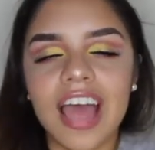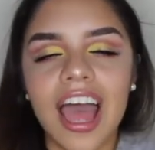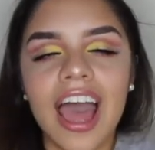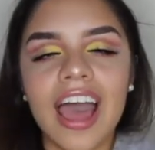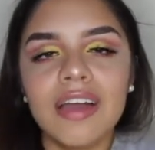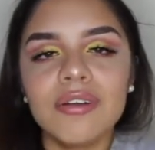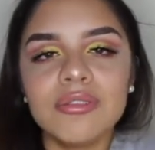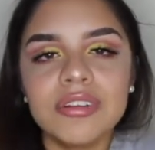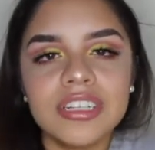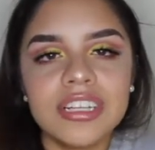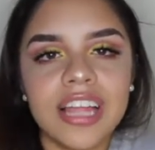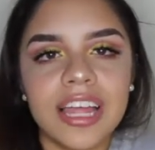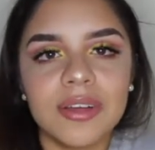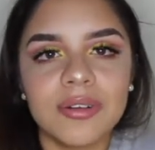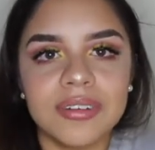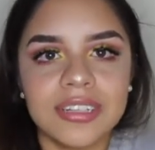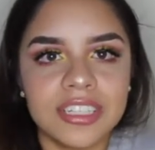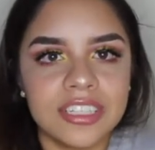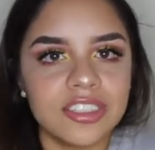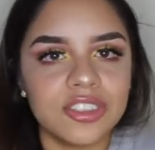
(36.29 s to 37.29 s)
I would like
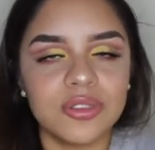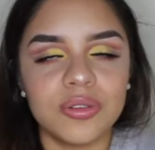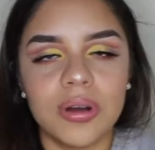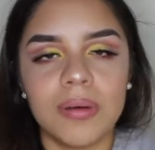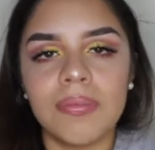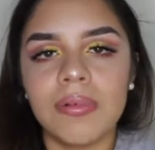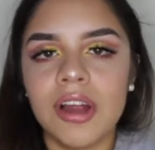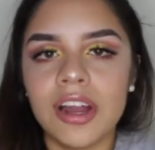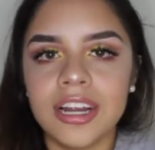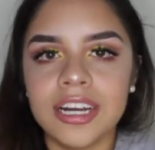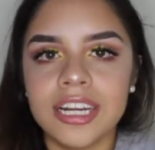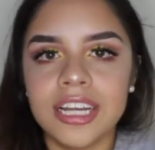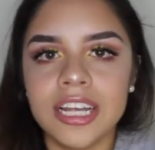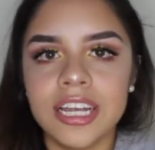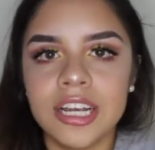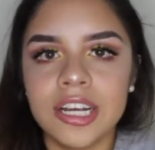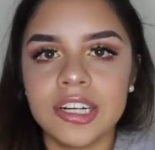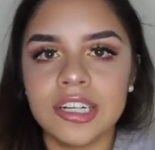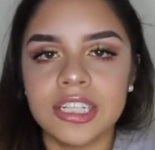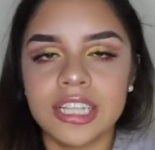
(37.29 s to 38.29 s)
wear this to a
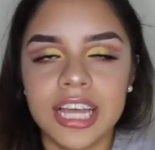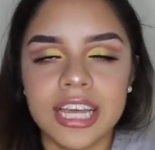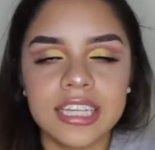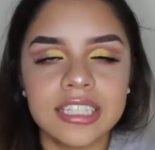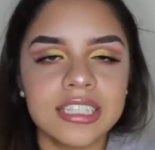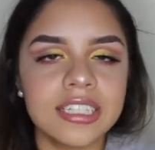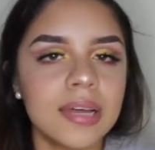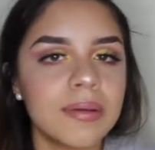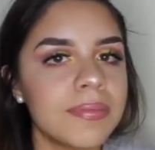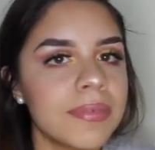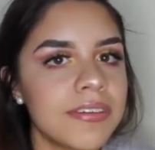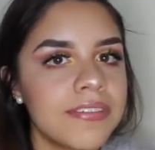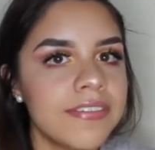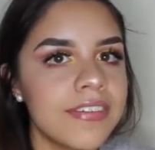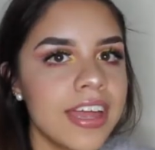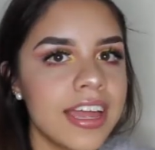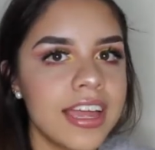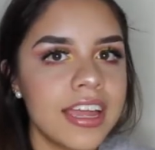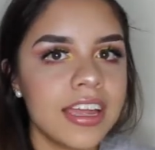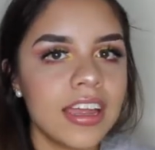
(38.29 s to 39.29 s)
party or like some
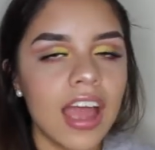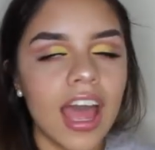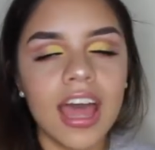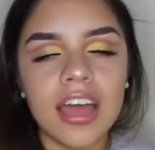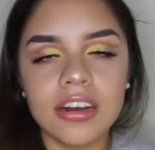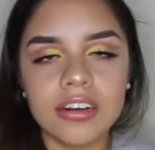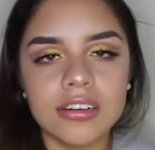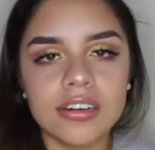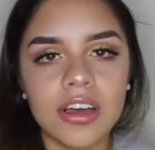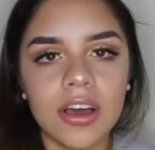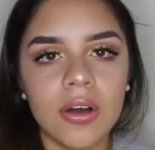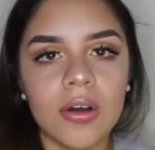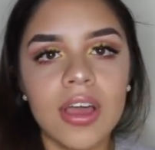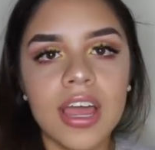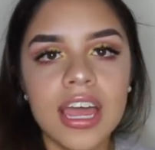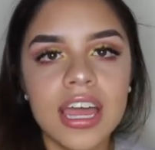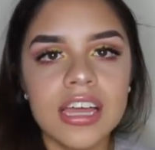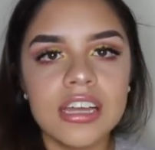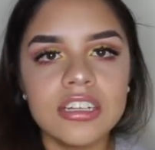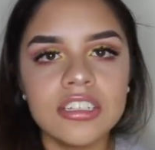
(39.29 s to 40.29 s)
event, I don't know.
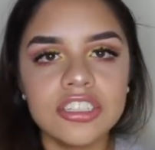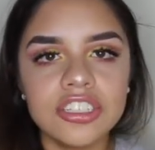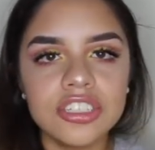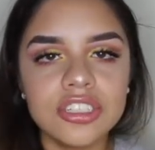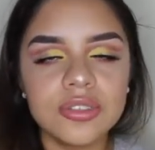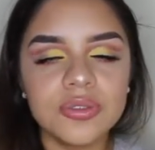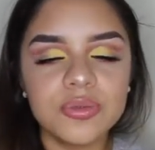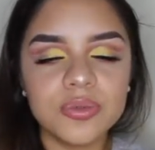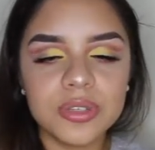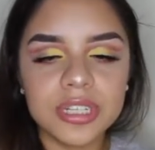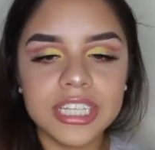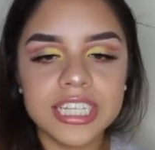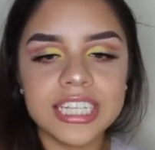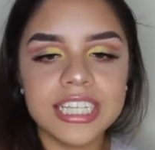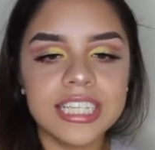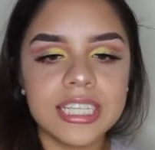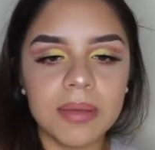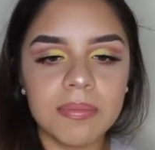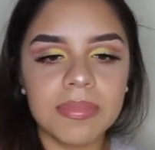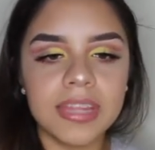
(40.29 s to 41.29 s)
It's just really
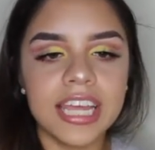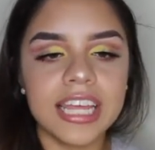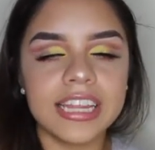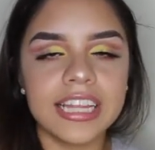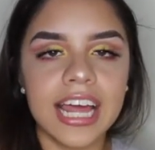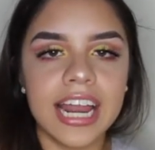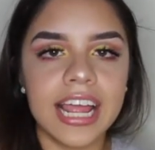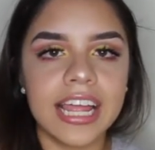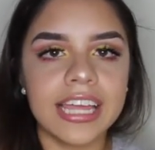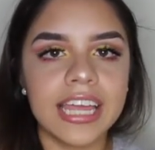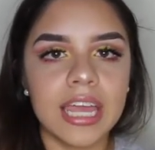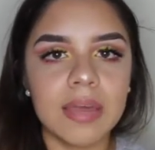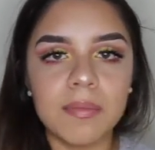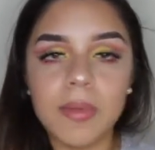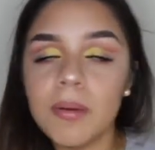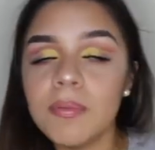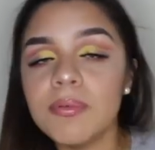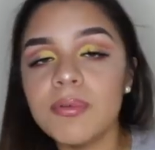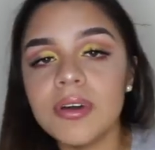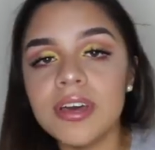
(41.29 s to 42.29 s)
something that I came
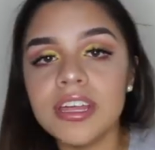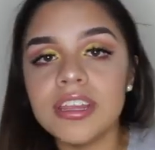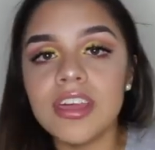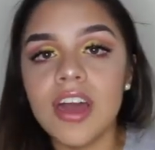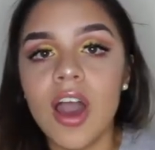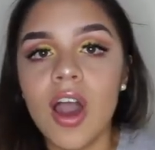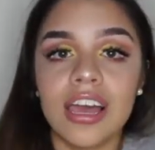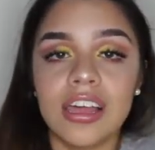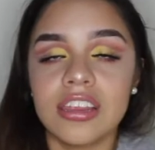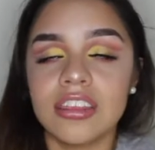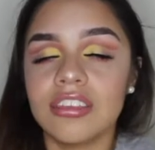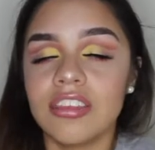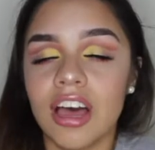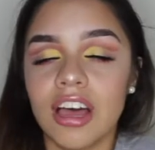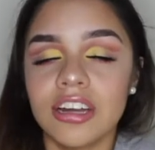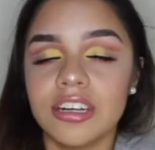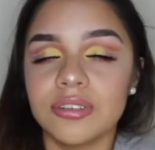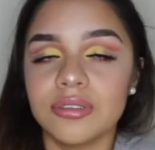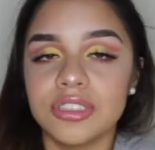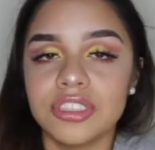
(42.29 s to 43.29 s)
up with. I
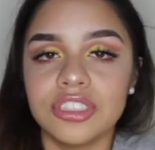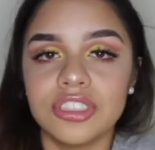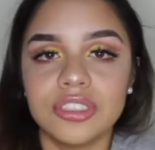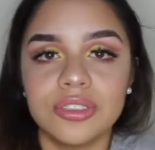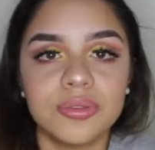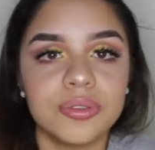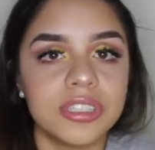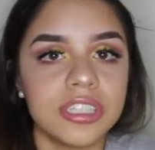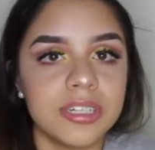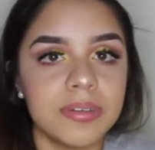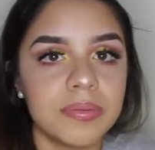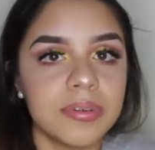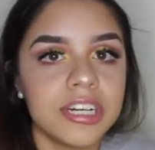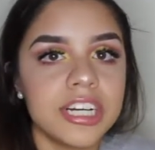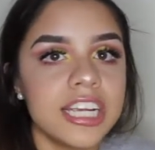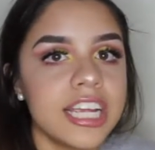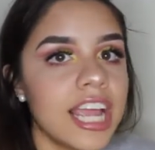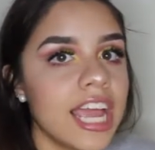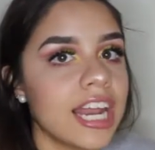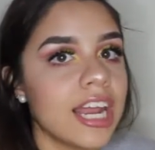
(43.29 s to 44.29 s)
thought it was just really
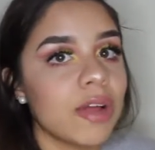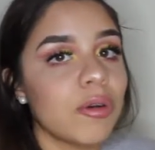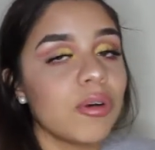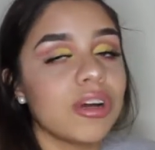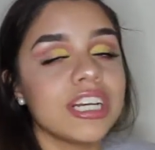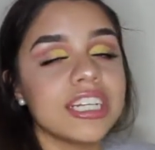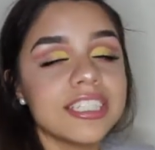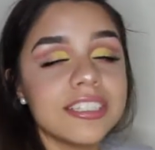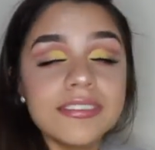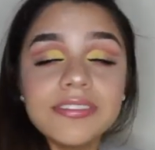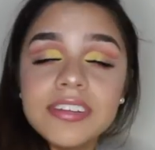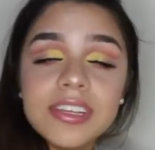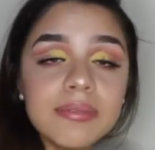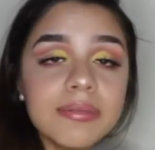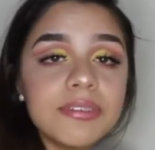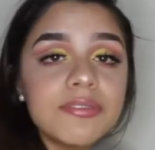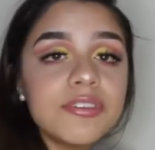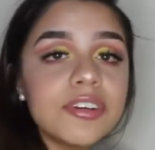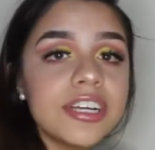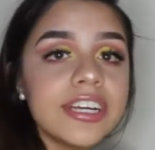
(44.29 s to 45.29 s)
pretty and I wanted to film
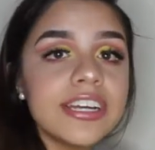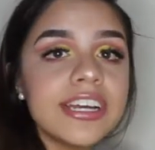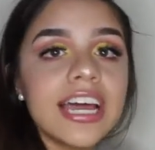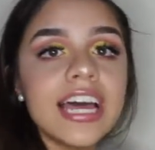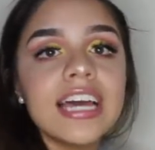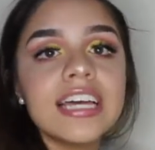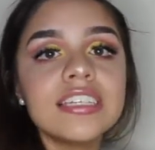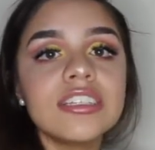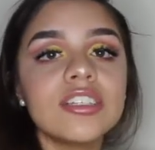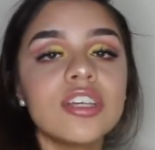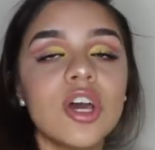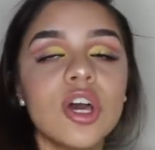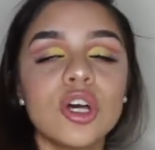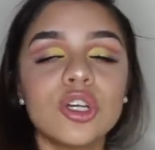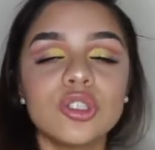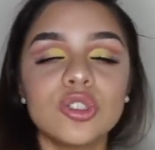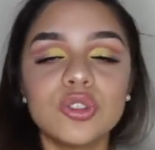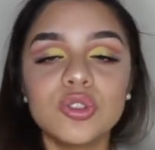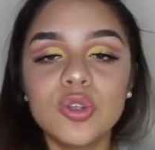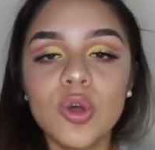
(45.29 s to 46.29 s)
it for you guys.
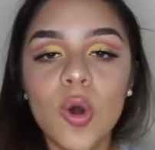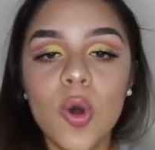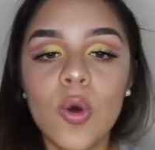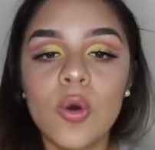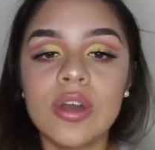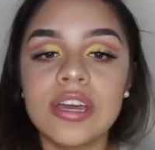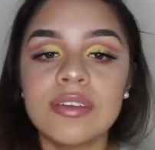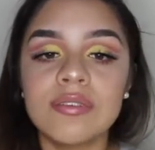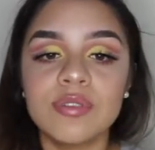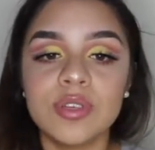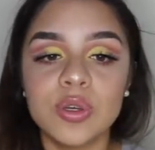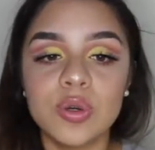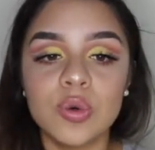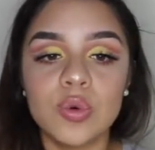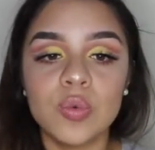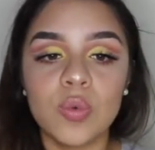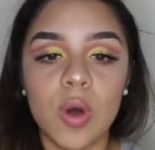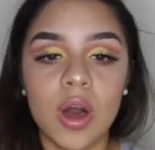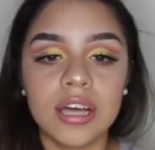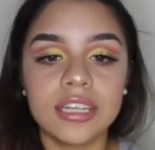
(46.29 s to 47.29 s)
So if you
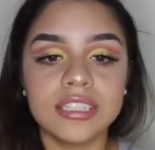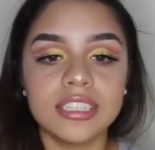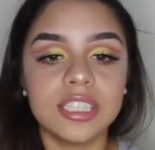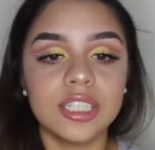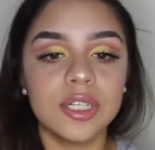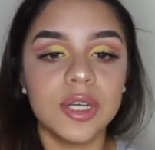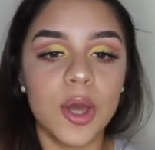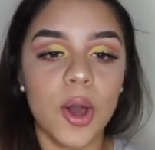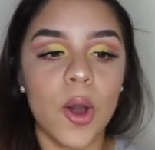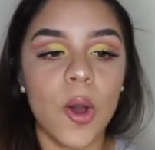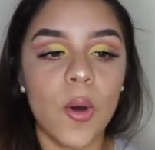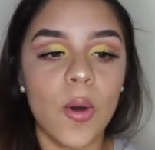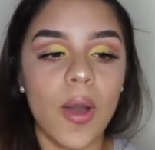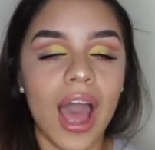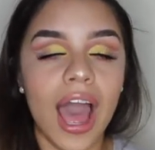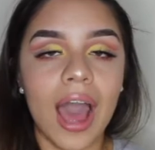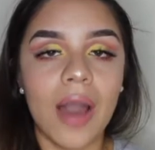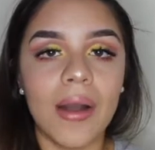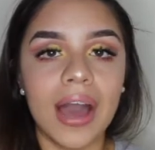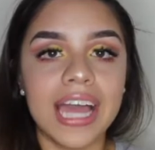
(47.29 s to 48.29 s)
want to know
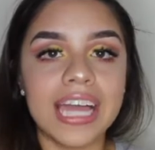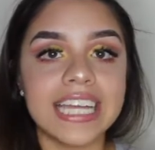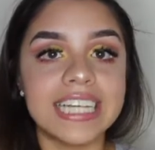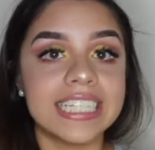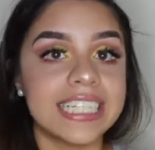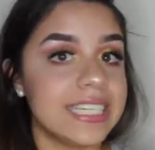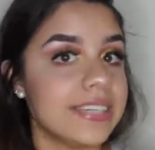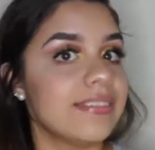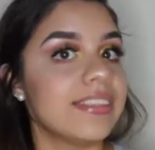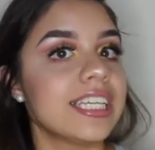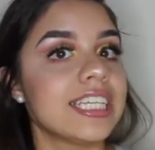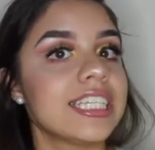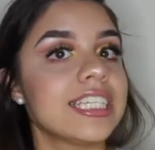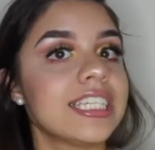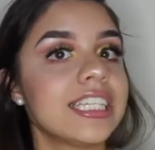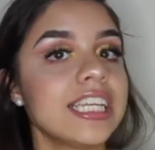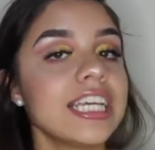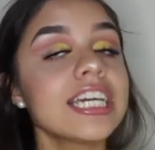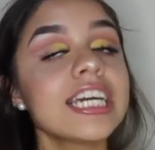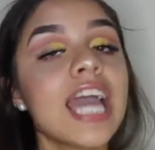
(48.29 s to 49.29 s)
how I achieved
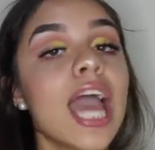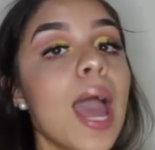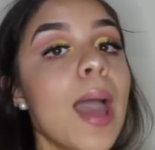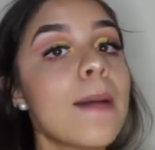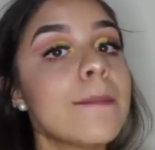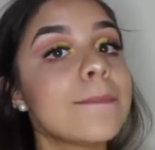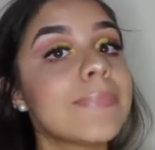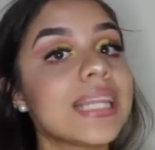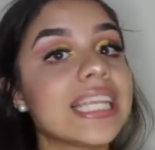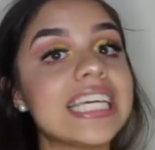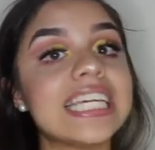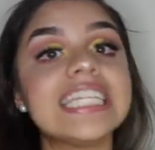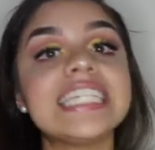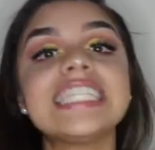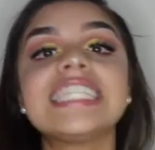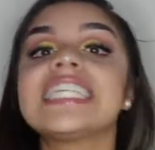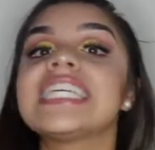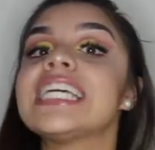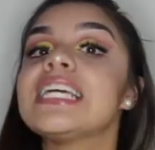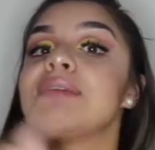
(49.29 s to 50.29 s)
this look,
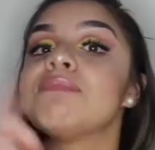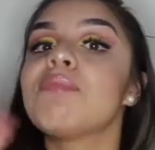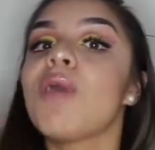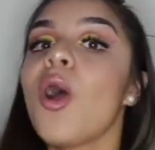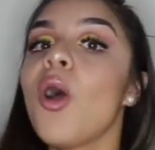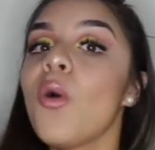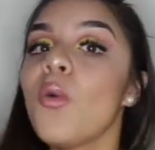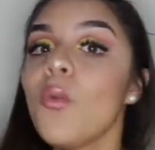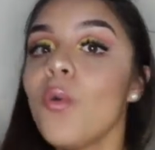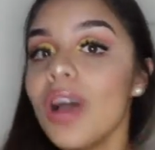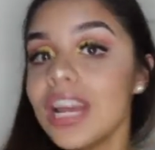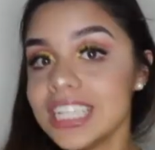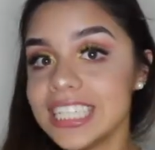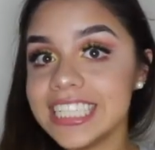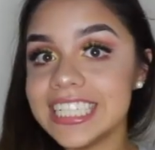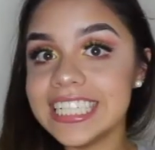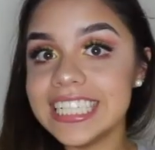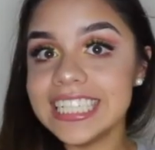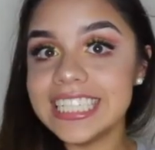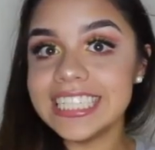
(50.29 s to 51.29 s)
please keep on
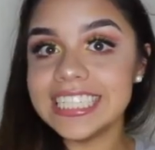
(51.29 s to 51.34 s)
watching.